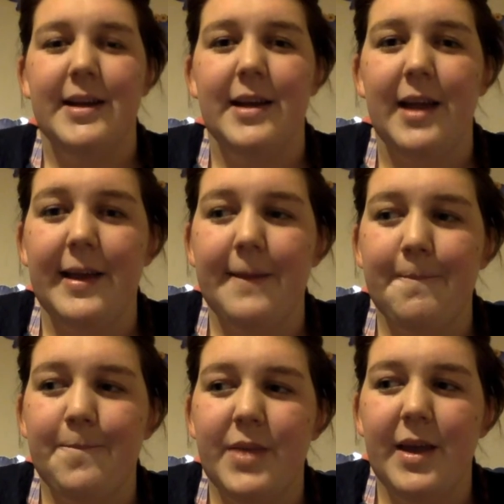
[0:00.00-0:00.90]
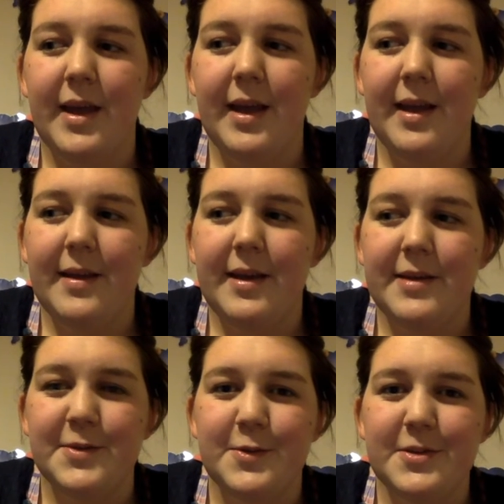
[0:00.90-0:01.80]
Like, it
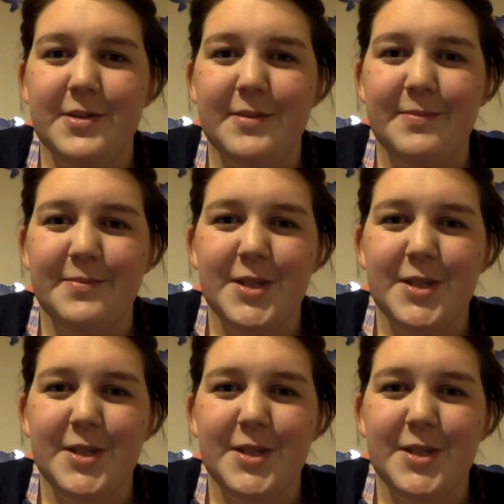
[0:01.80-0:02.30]
is awesome